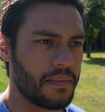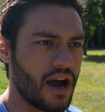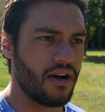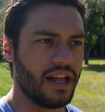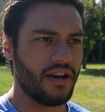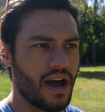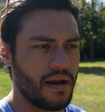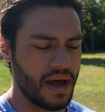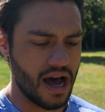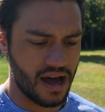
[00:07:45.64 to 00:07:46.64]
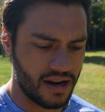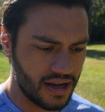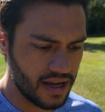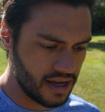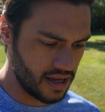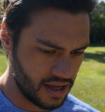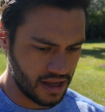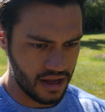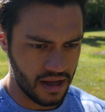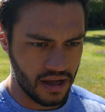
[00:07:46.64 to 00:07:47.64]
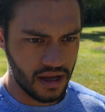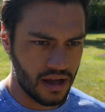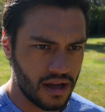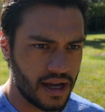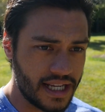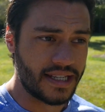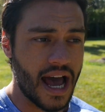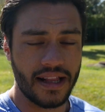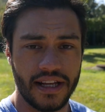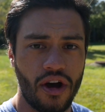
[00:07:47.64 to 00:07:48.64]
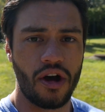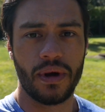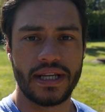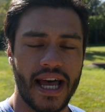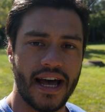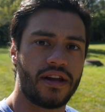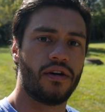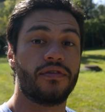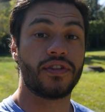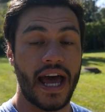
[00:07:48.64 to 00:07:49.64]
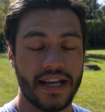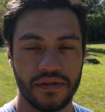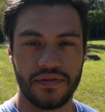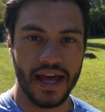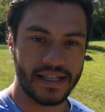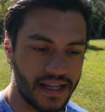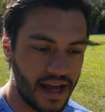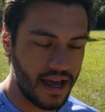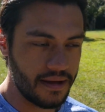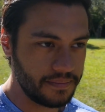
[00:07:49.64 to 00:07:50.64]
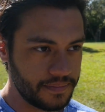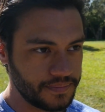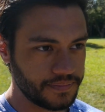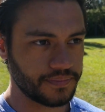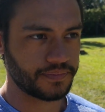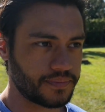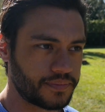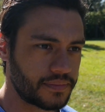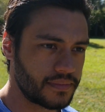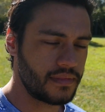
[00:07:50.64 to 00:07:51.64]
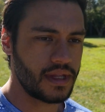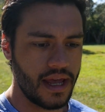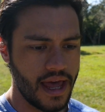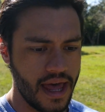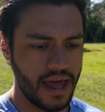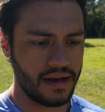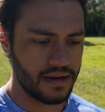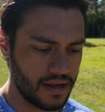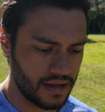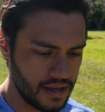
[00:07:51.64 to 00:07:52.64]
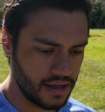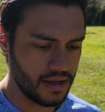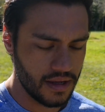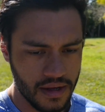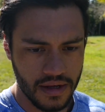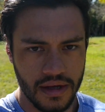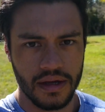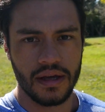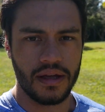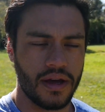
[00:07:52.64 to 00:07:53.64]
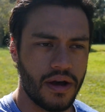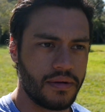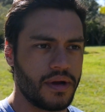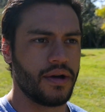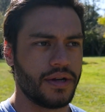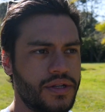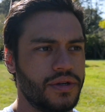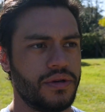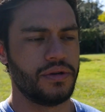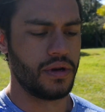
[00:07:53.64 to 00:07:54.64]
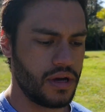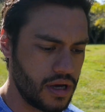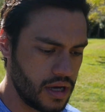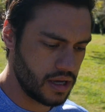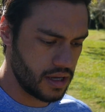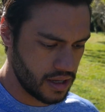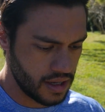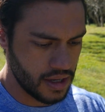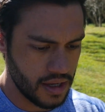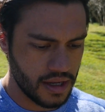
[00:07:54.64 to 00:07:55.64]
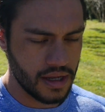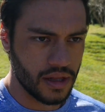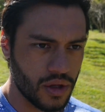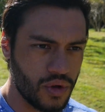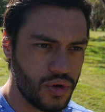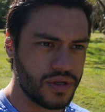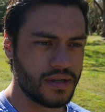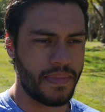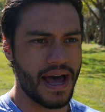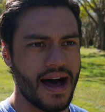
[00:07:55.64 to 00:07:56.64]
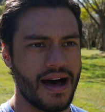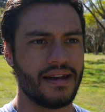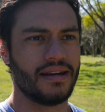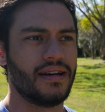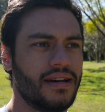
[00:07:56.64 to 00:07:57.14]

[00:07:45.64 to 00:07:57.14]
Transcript: Currently around about exactly 9 weeks out as of yesterday, and I'm going to lose about, I